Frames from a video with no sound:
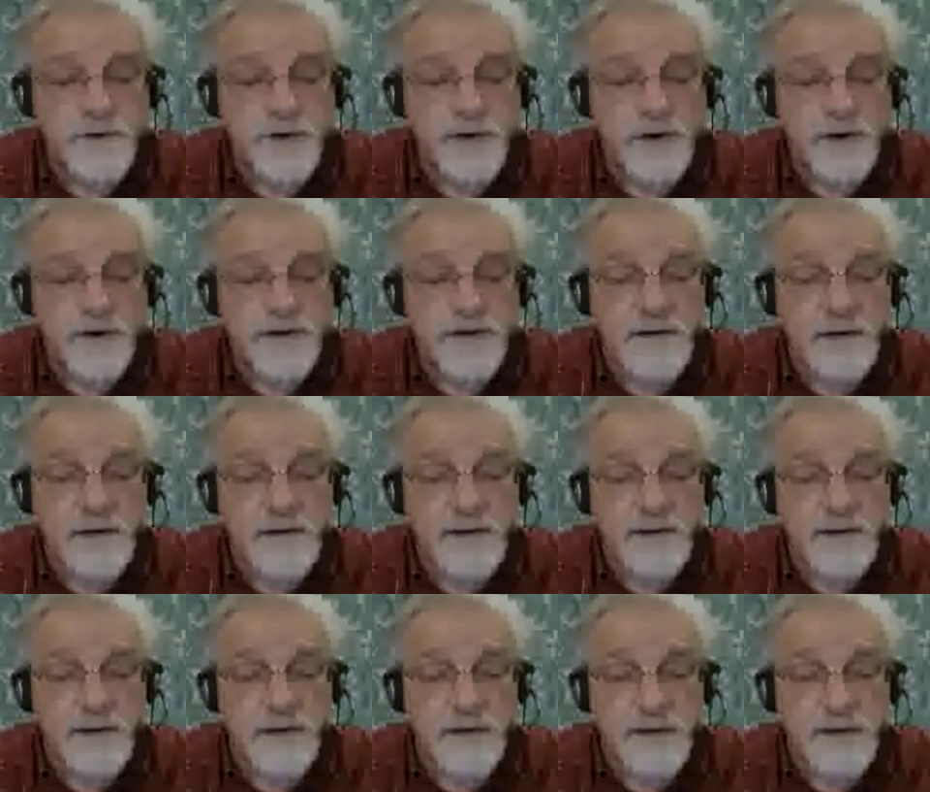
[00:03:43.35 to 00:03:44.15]

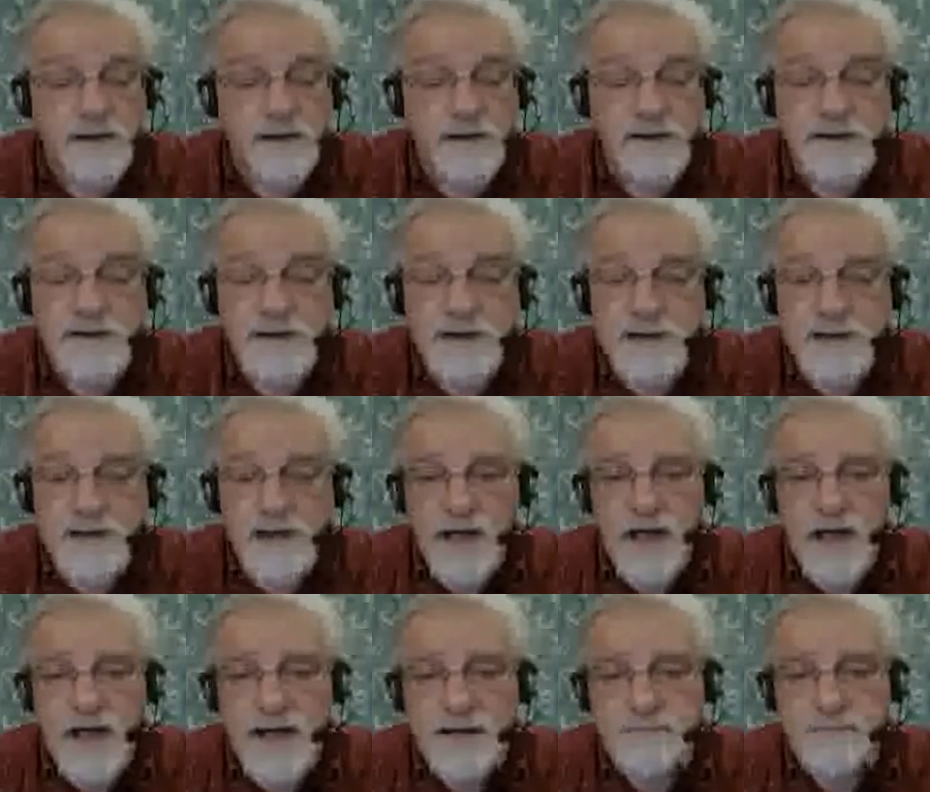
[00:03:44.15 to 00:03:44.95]
RRR
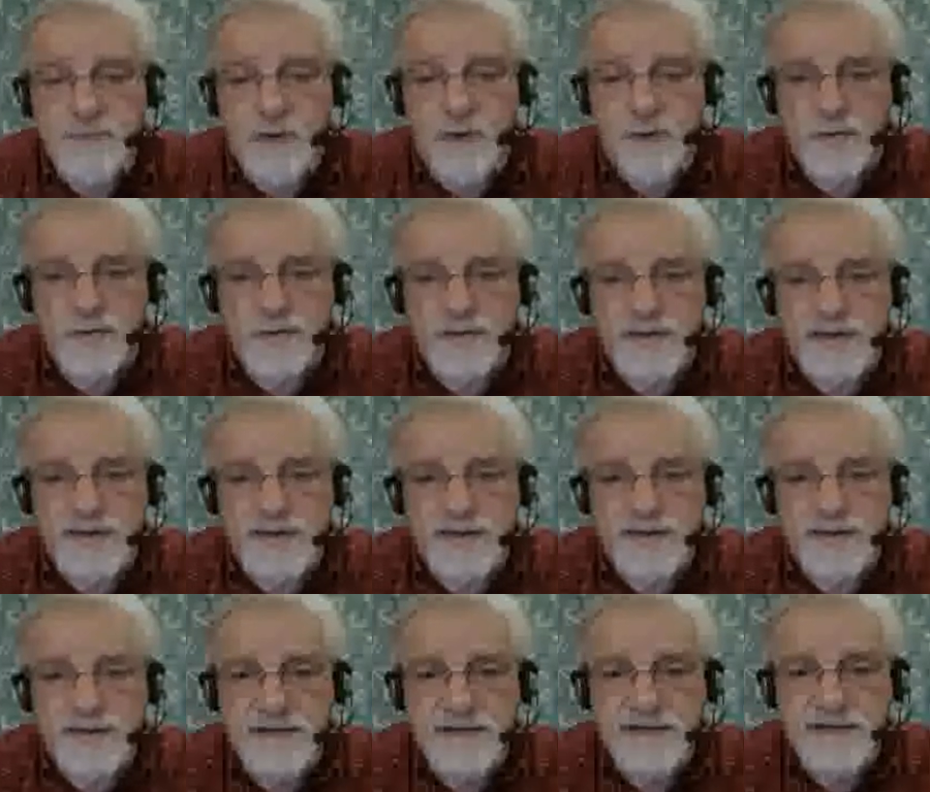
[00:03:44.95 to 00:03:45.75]
I'm only
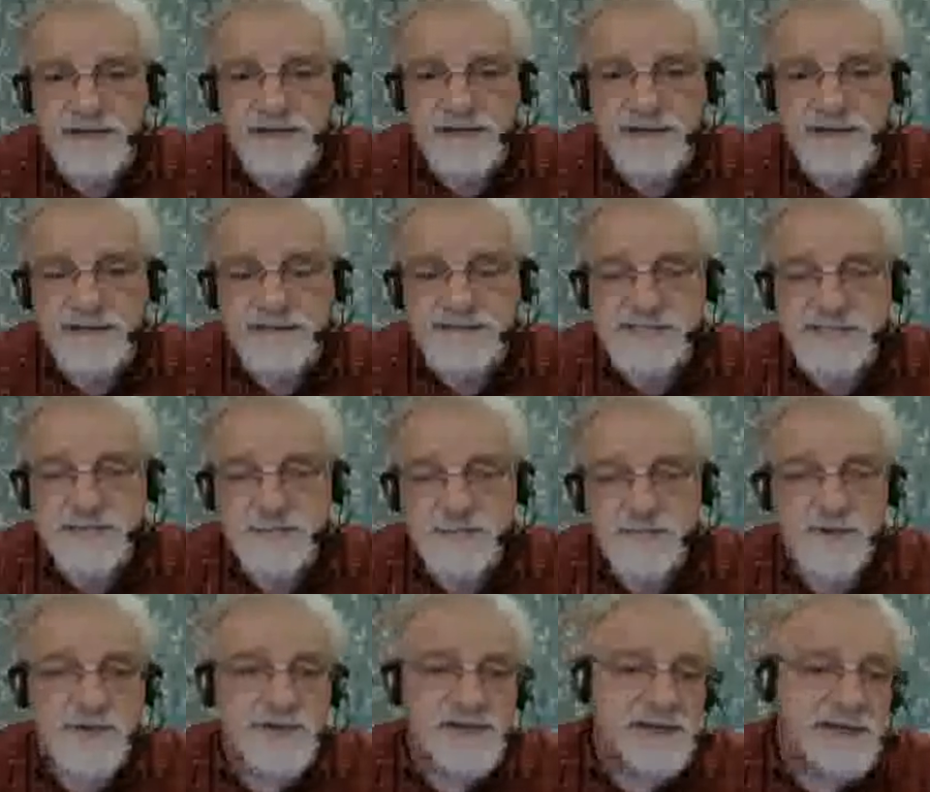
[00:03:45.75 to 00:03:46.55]
deleting the
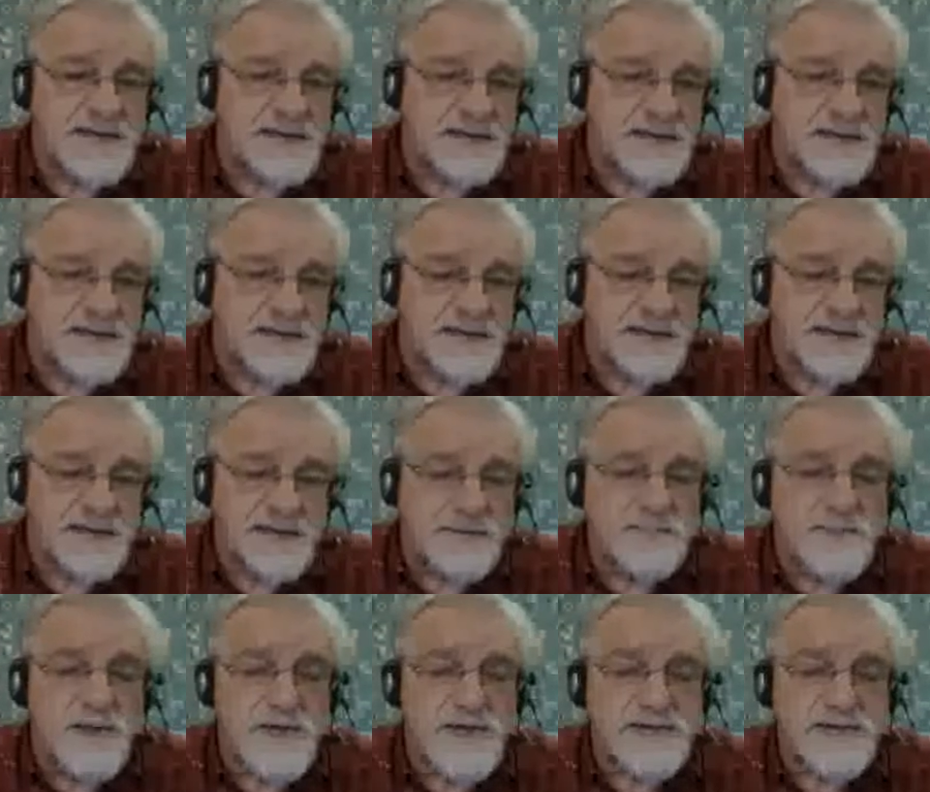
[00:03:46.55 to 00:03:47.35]
symbolic link.
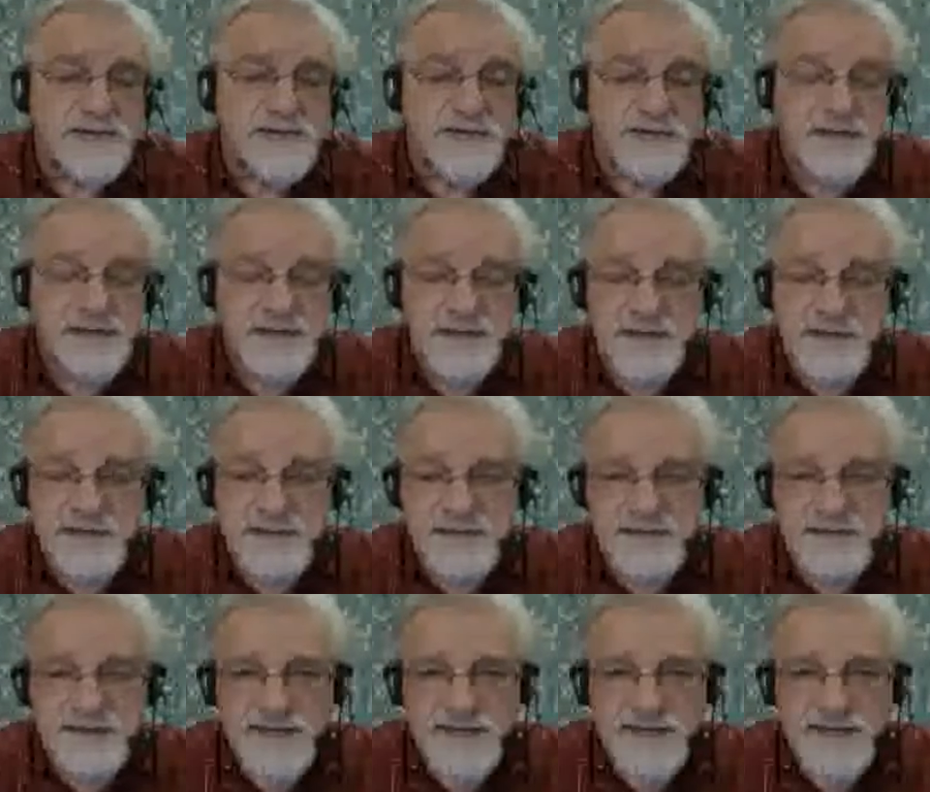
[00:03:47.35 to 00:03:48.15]
I'm not deleting
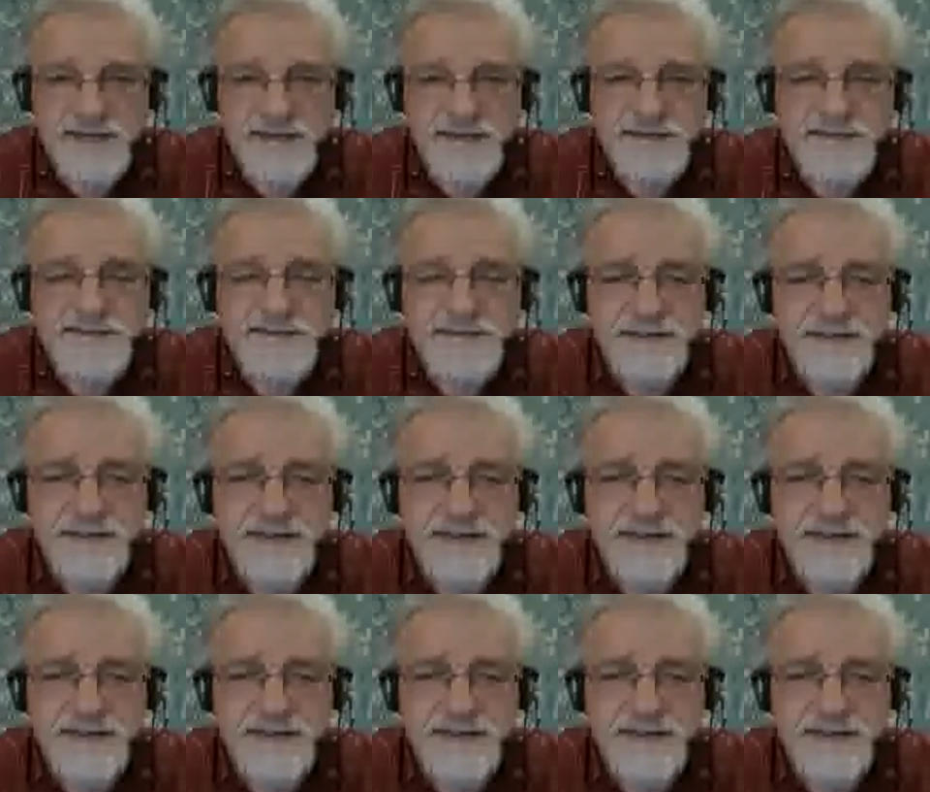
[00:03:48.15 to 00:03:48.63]
the data.